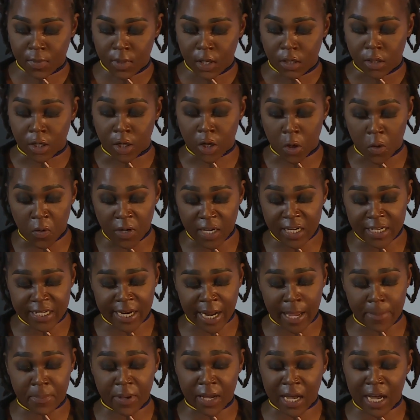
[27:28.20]
Not only did
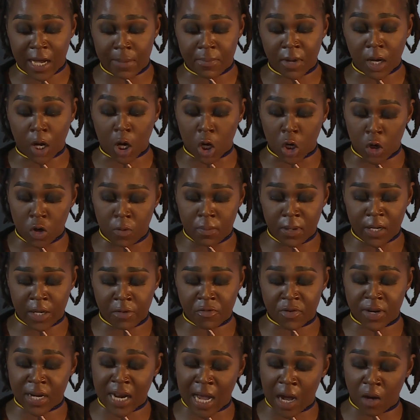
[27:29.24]
I become a globally
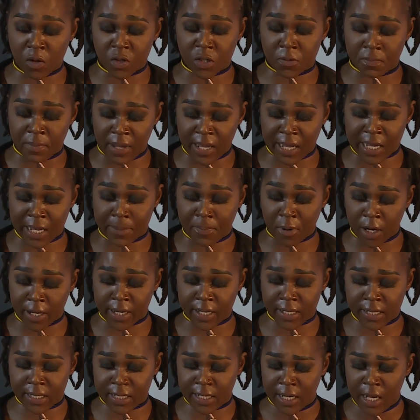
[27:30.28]
renowned makeup
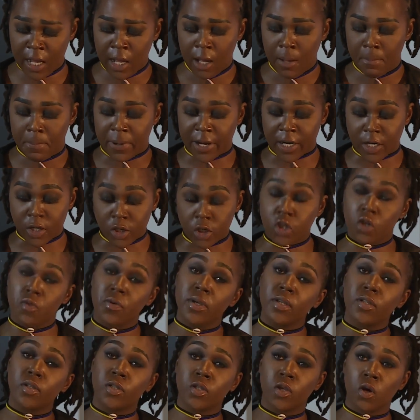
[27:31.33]
artist, but in
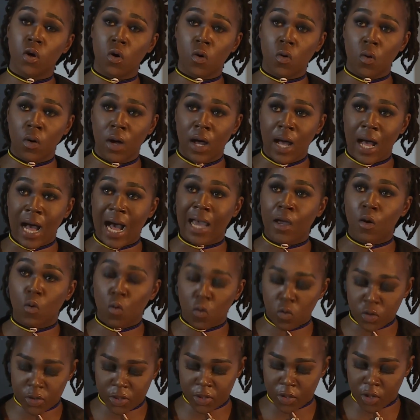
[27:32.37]
doing so, I
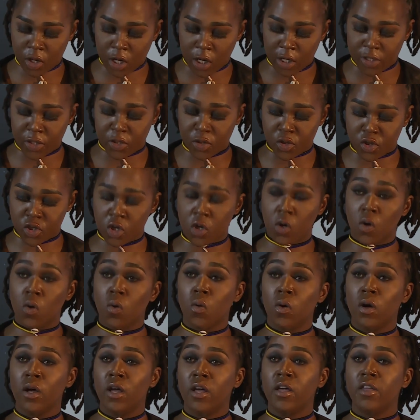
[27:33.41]
also got to
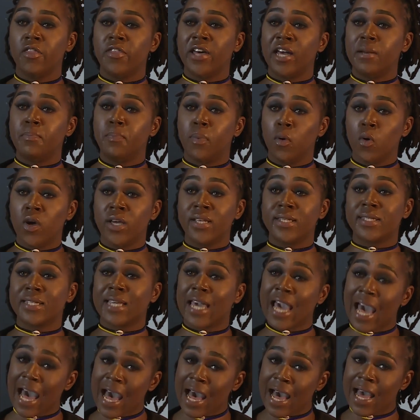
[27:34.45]
show that boys
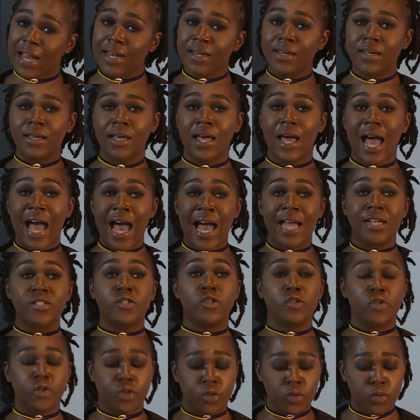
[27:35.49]
can
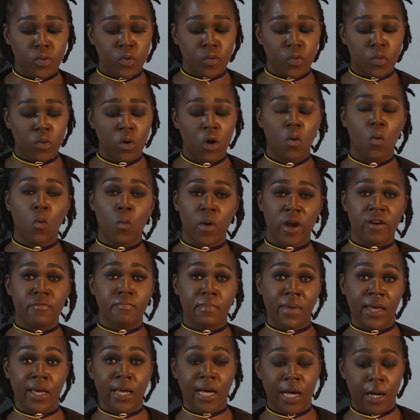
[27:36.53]
and do wear
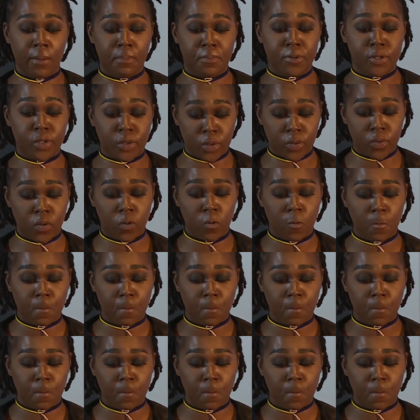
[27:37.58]
makeup too.